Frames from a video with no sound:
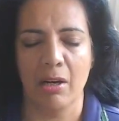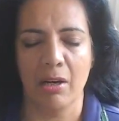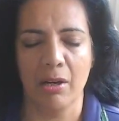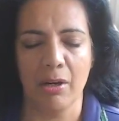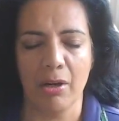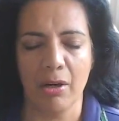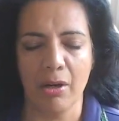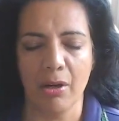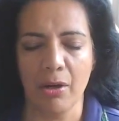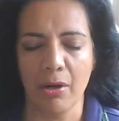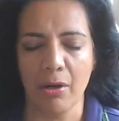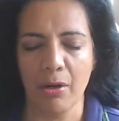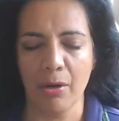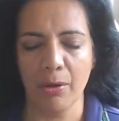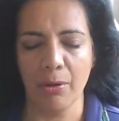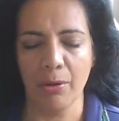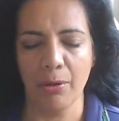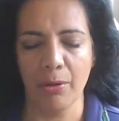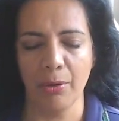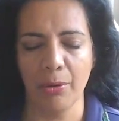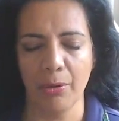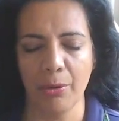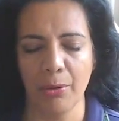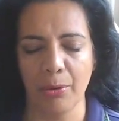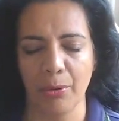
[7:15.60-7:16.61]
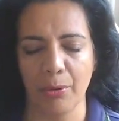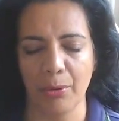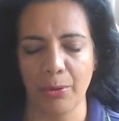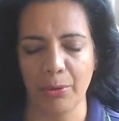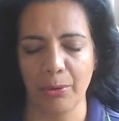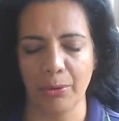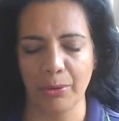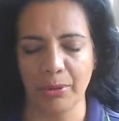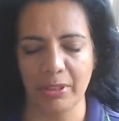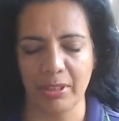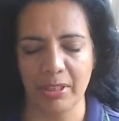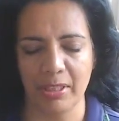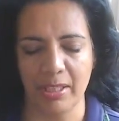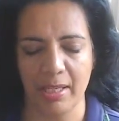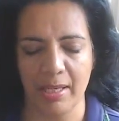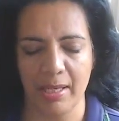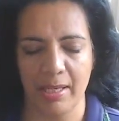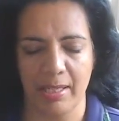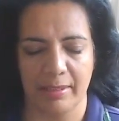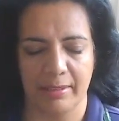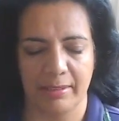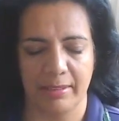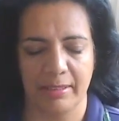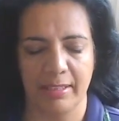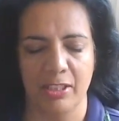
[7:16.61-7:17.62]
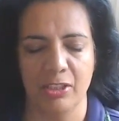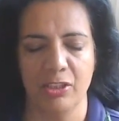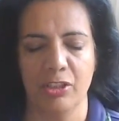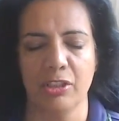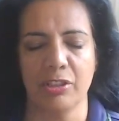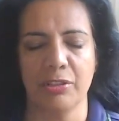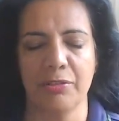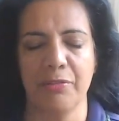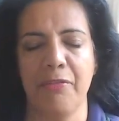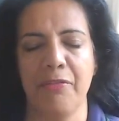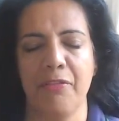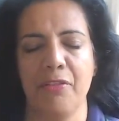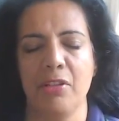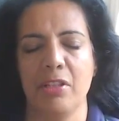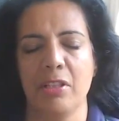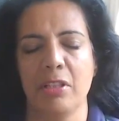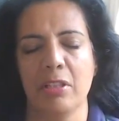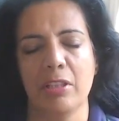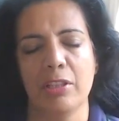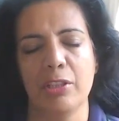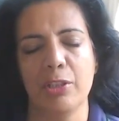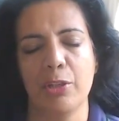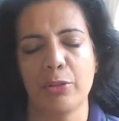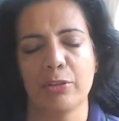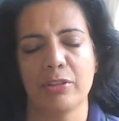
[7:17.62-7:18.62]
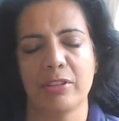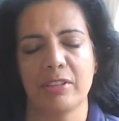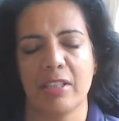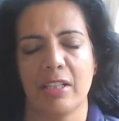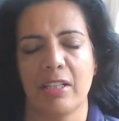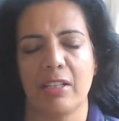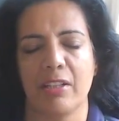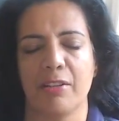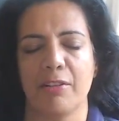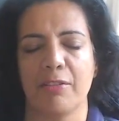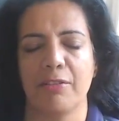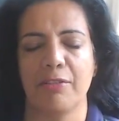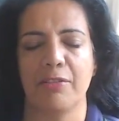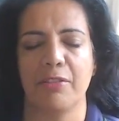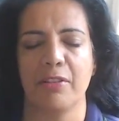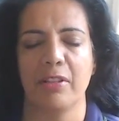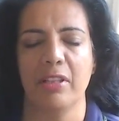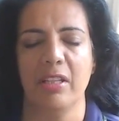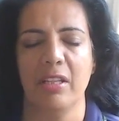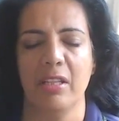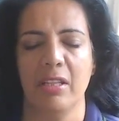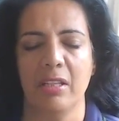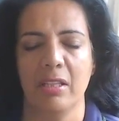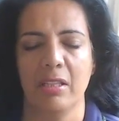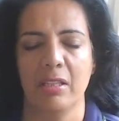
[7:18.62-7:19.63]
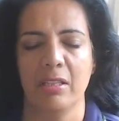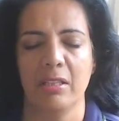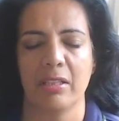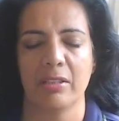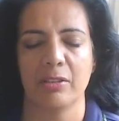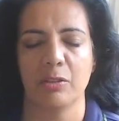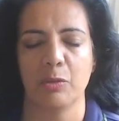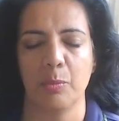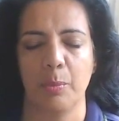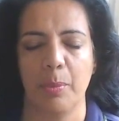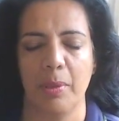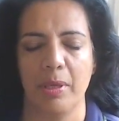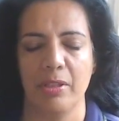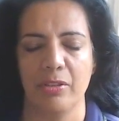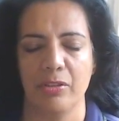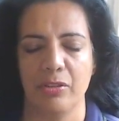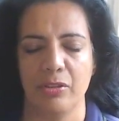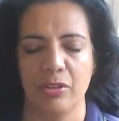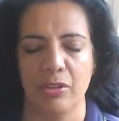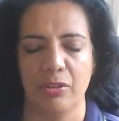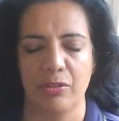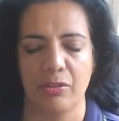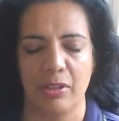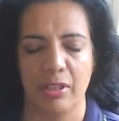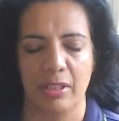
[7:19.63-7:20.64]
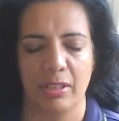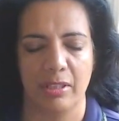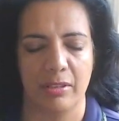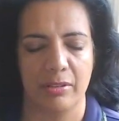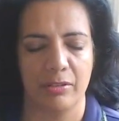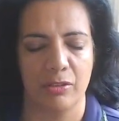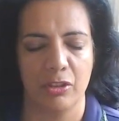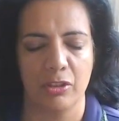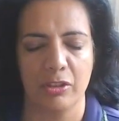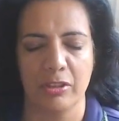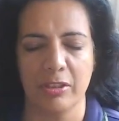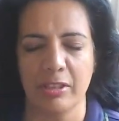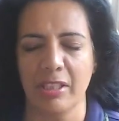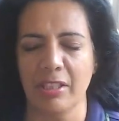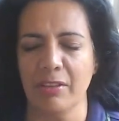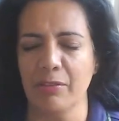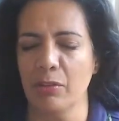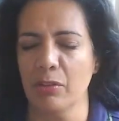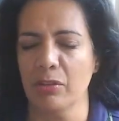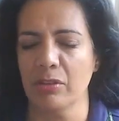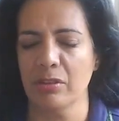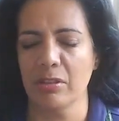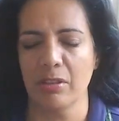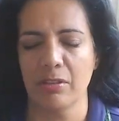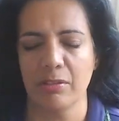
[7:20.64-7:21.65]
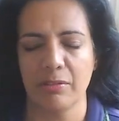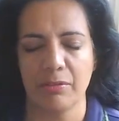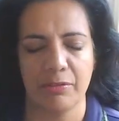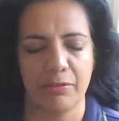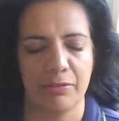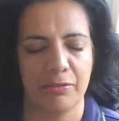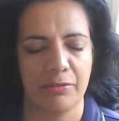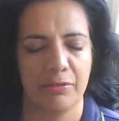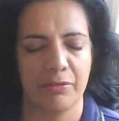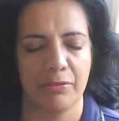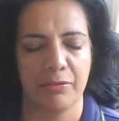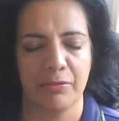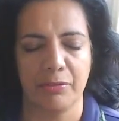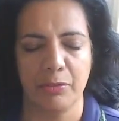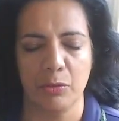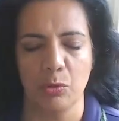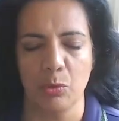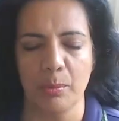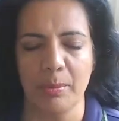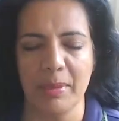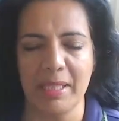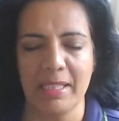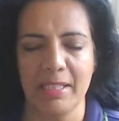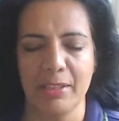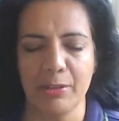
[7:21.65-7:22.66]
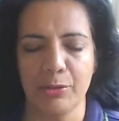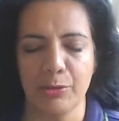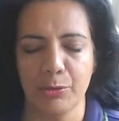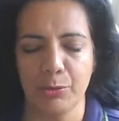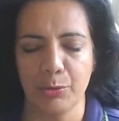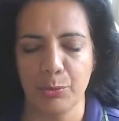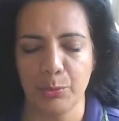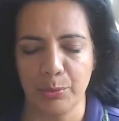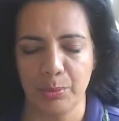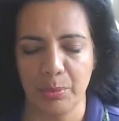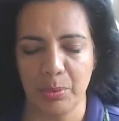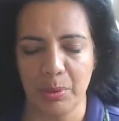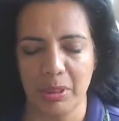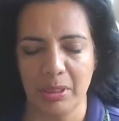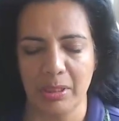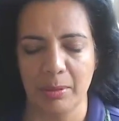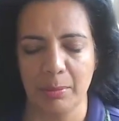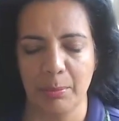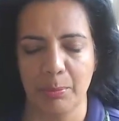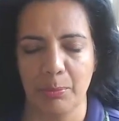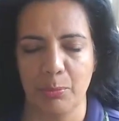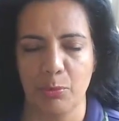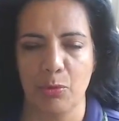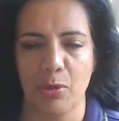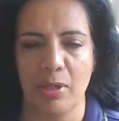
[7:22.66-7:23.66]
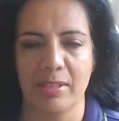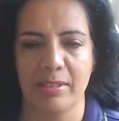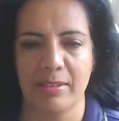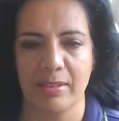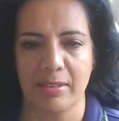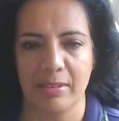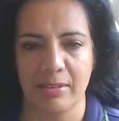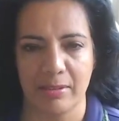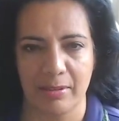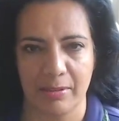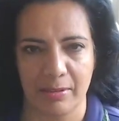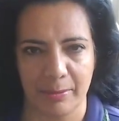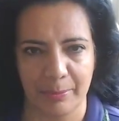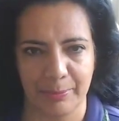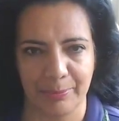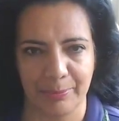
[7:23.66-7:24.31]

Oh, yes. And just feel yourself in the space you're in. Just give yourself a few minutes to be present.